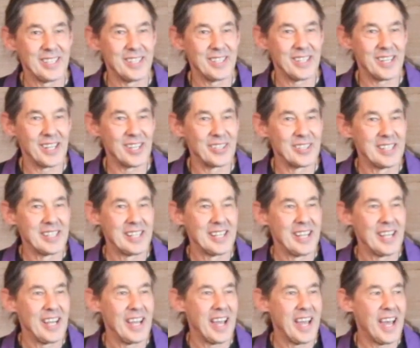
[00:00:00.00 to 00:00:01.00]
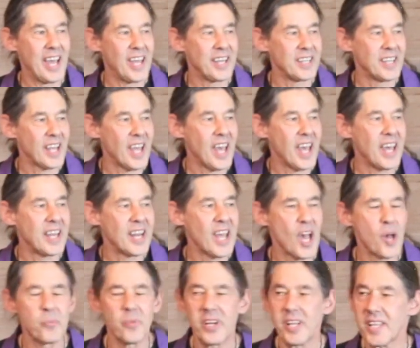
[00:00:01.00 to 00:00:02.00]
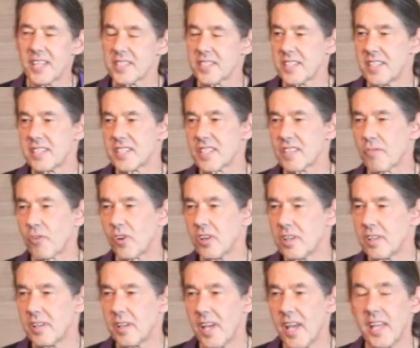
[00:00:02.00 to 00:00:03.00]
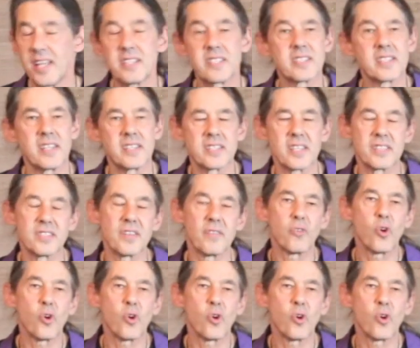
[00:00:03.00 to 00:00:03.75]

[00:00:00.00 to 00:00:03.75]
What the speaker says: You know? And how many instances